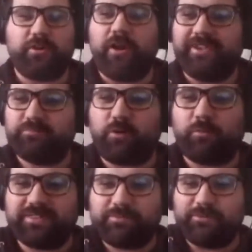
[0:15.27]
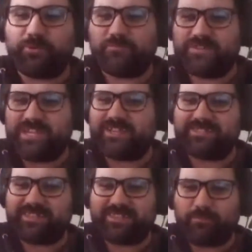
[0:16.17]
He's probably in the middle of Texas
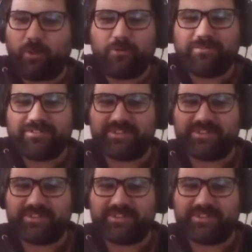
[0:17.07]
at the moment.